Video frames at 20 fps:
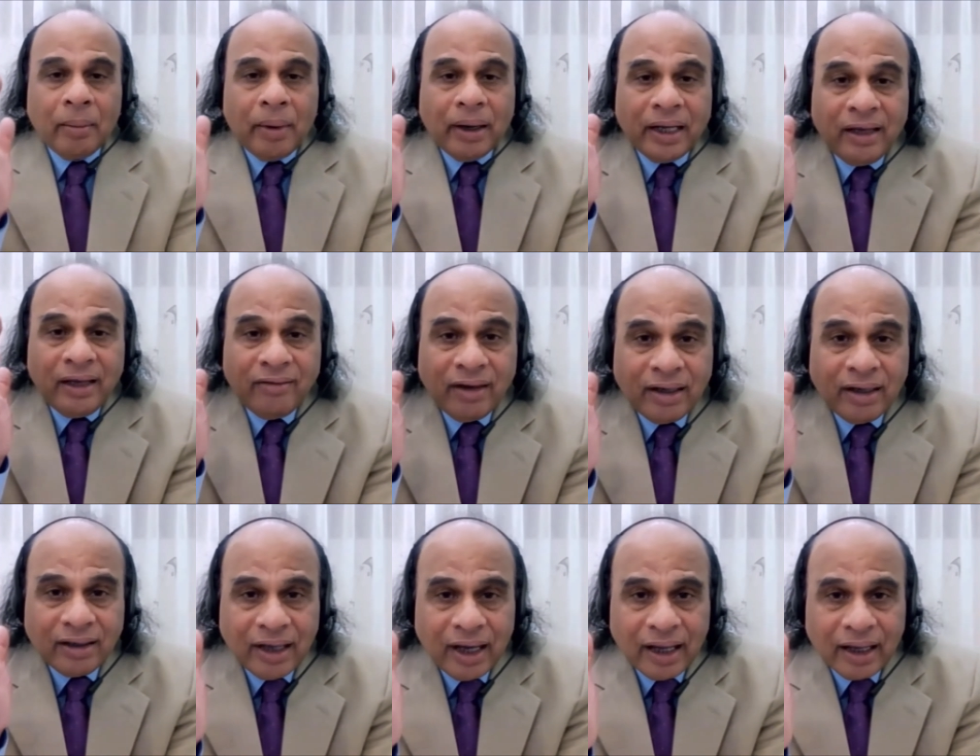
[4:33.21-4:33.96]
But
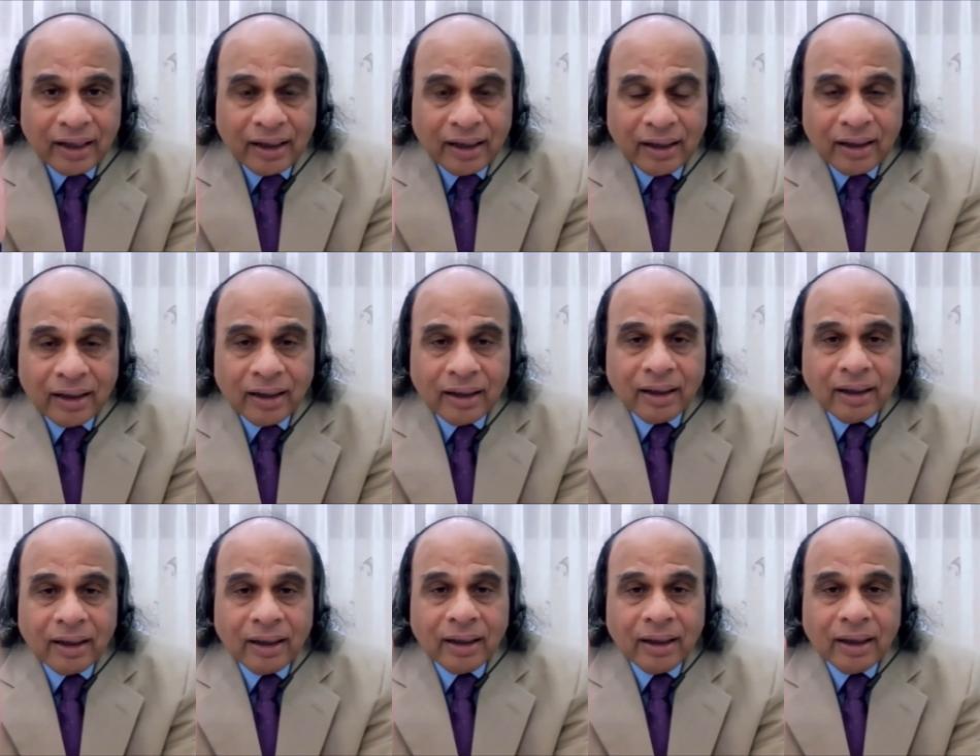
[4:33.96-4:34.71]
even then,
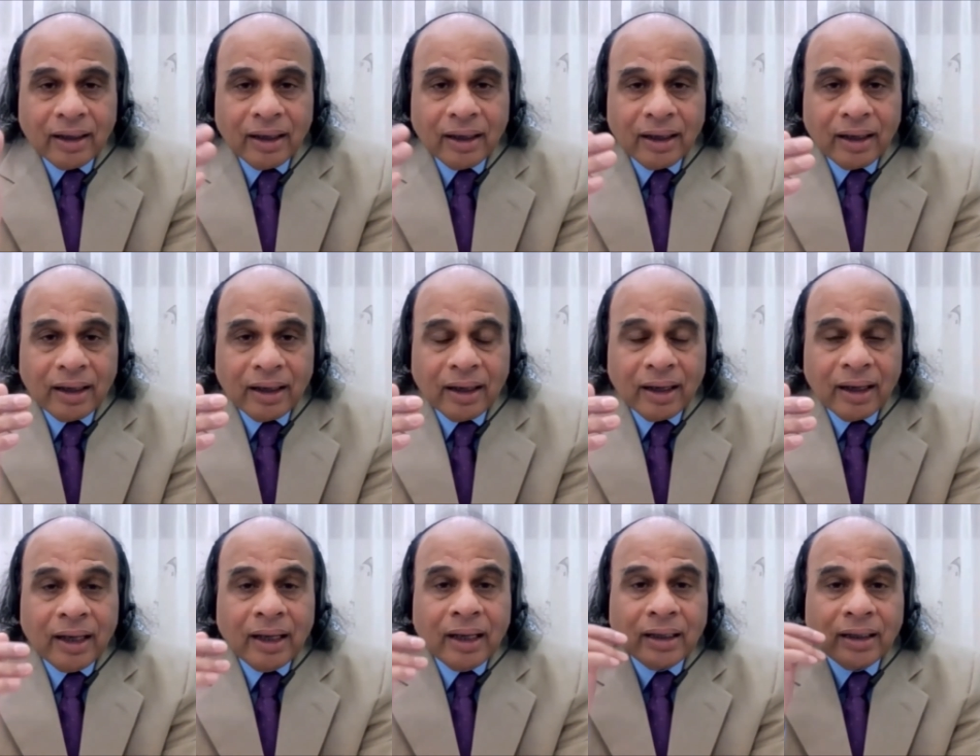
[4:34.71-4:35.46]

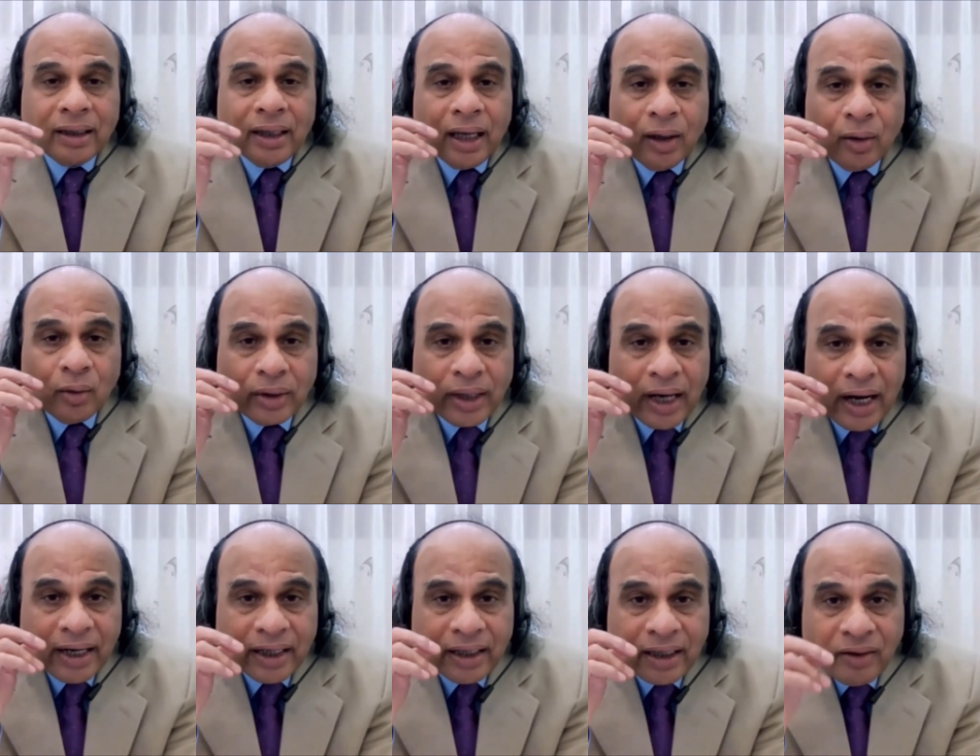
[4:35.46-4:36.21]
they
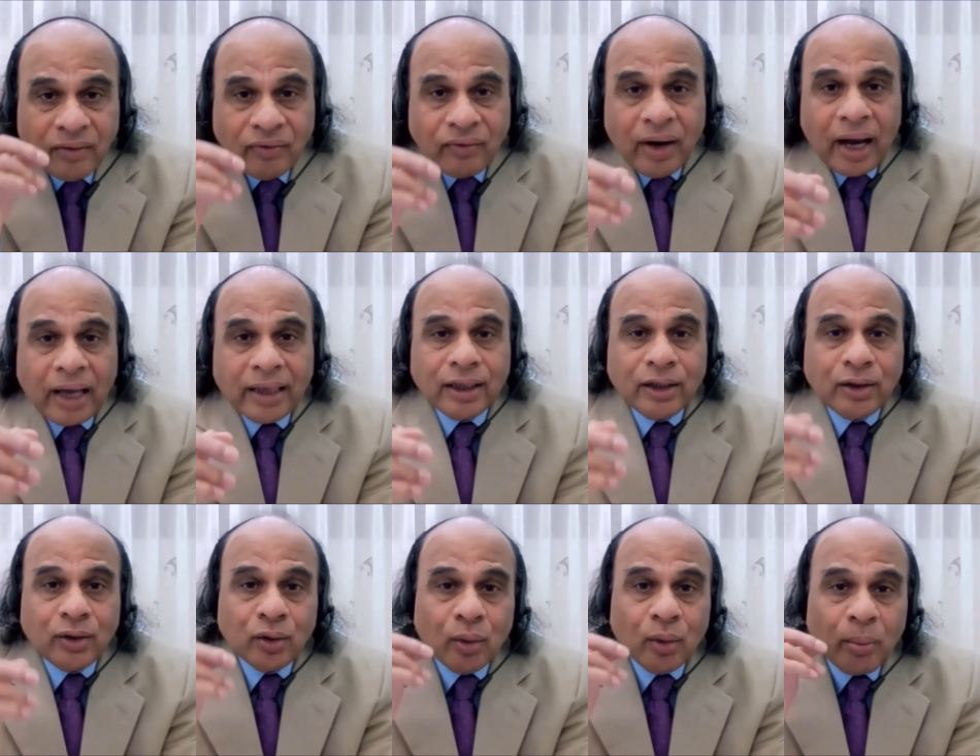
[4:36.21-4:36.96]
could identify
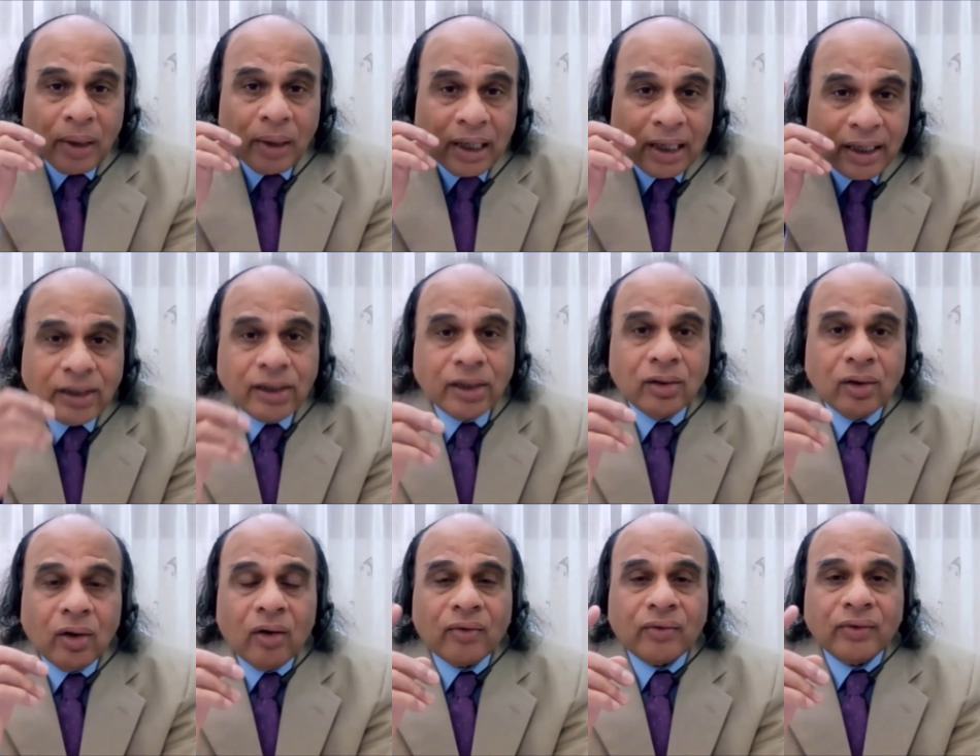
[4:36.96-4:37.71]
the
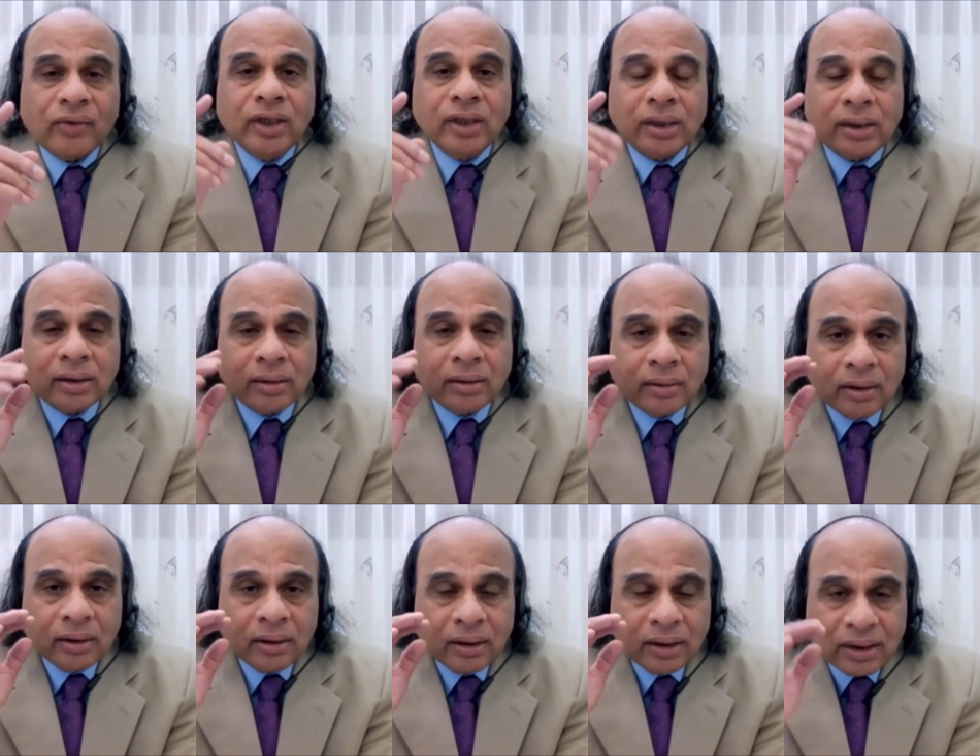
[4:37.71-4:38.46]
nobility of this
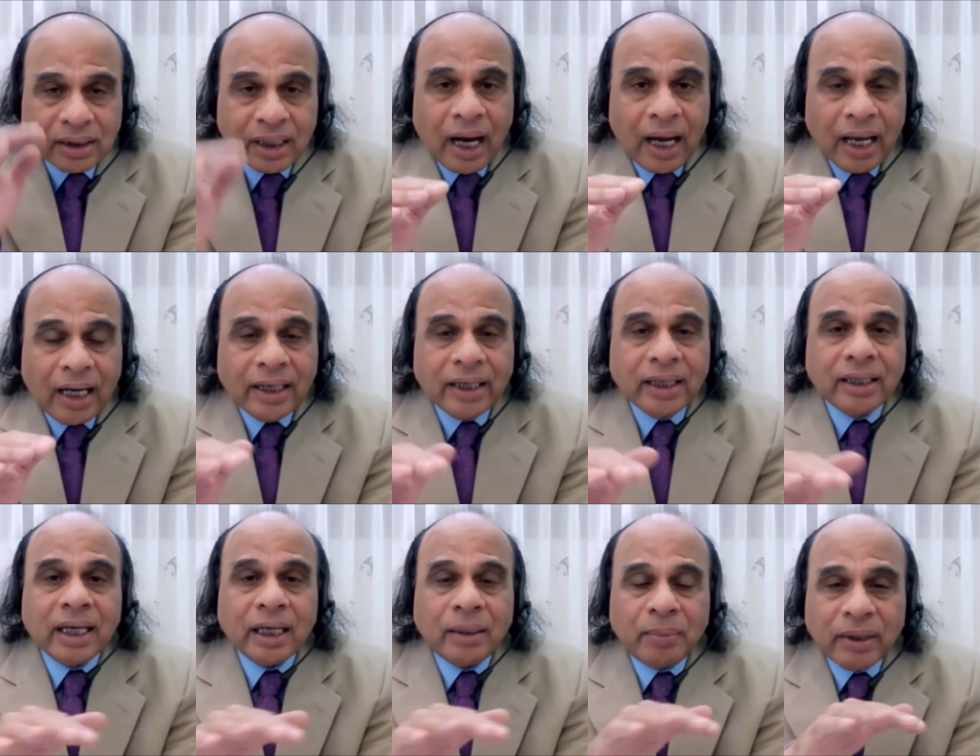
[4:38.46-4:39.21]

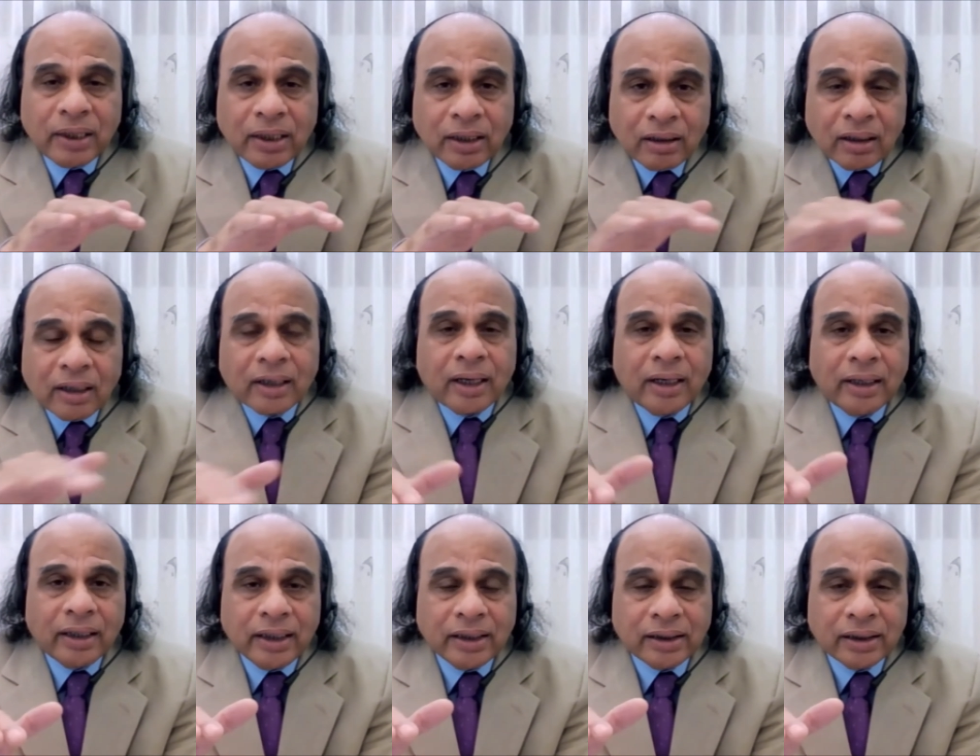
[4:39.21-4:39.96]
child in that
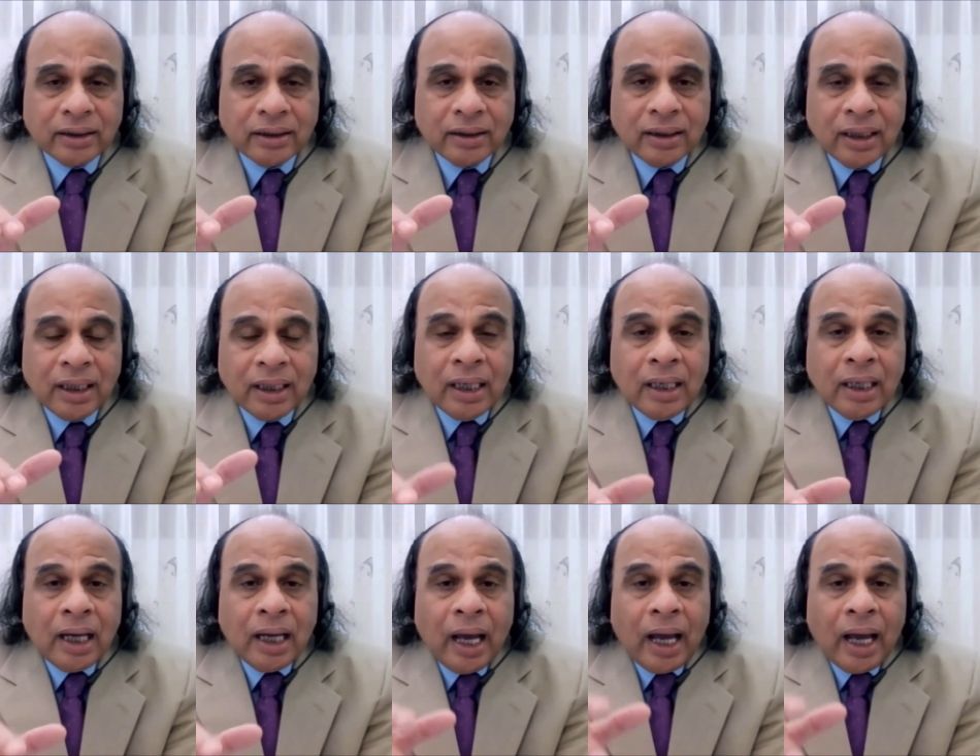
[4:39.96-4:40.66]
particular condition.